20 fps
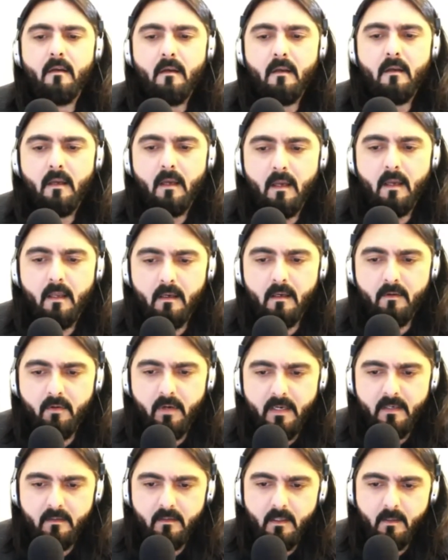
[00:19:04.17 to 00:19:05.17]
And a
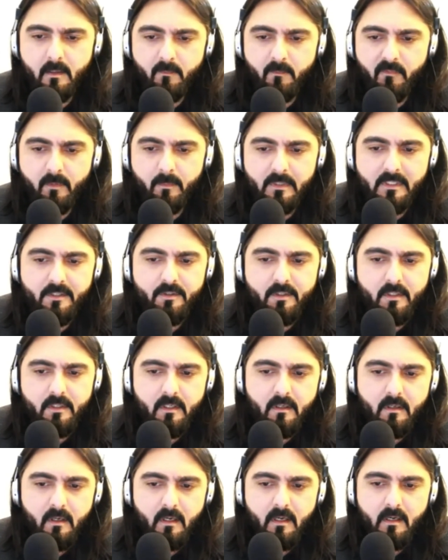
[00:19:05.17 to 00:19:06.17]
great tip from
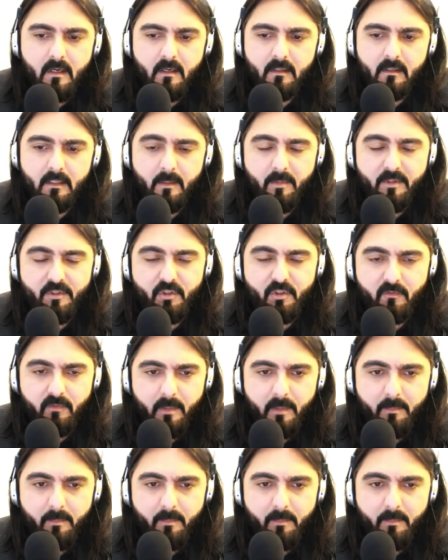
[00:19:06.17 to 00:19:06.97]
Alicia: limit your whip.